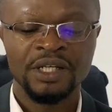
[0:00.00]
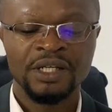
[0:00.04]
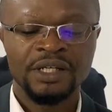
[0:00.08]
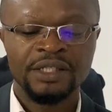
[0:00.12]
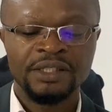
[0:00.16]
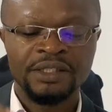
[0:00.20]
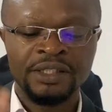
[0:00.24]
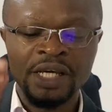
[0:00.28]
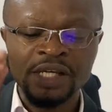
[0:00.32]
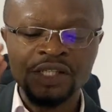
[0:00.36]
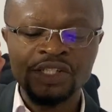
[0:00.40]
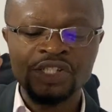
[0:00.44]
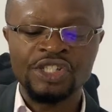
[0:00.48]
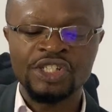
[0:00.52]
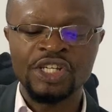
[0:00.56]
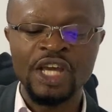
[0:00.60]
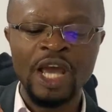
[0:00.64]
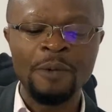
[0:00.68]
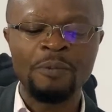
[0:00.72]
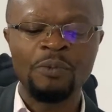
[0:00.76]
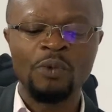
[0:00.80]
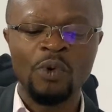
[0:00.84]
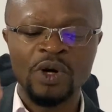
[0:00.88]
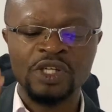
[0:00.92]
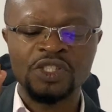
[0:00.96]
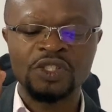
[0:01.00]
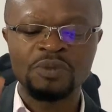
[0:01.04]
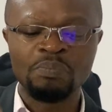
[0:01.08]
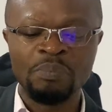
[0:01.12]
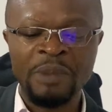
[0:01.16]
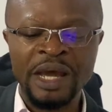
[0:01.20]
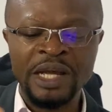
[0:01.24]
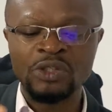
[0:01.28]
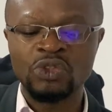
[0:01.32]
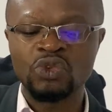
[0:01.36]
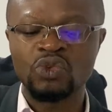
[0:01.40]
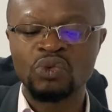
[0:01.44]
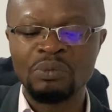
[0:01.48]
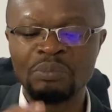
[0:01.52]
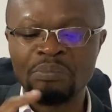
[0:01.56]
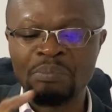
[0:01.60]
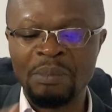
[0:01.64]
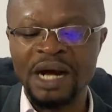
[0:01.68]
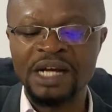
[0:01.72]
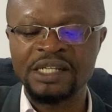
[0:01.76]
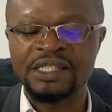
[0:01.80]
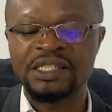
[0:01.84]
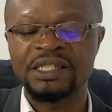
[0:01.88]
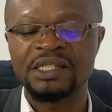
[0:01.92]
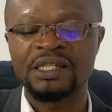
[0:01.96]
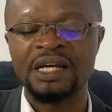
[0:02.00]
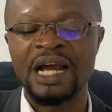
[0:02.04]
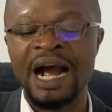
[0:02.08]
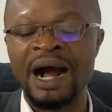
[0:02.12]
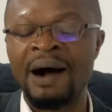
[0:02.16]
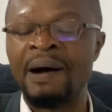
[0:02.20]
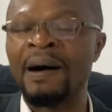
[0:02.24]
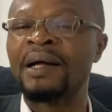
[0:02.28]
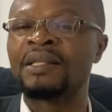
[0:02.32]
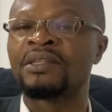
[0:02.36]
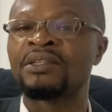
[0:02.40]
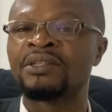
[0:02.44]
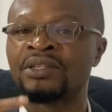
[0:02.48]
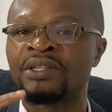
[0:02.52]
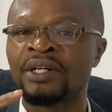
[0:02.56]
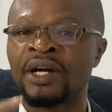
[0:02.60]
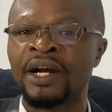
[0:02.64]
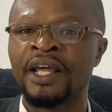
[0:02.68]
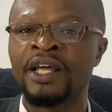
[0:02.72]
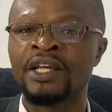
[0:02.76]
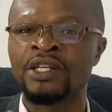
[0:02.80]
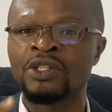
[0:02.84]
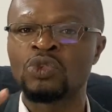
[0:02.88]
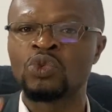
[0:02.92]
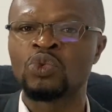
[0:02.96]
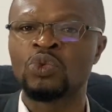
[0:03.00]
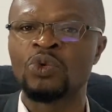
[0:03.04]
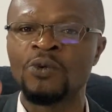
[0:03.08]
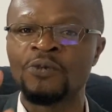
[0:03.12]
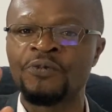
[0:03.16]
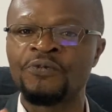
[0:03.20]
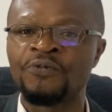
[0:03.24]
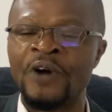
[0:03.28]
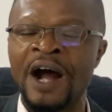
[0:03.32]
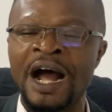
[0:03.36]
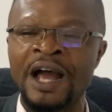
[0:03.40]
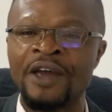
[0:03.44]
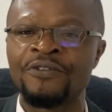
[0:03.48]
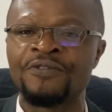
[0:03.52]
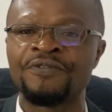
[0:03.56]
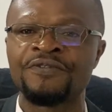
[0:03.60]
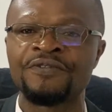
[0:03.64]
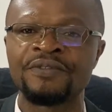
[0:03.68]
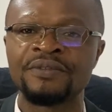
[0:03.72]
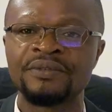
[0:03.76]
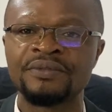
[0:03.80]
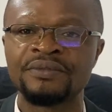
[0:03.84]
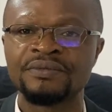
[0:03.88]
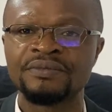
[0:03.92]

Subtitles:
This shape was meant to match our 3-2-5.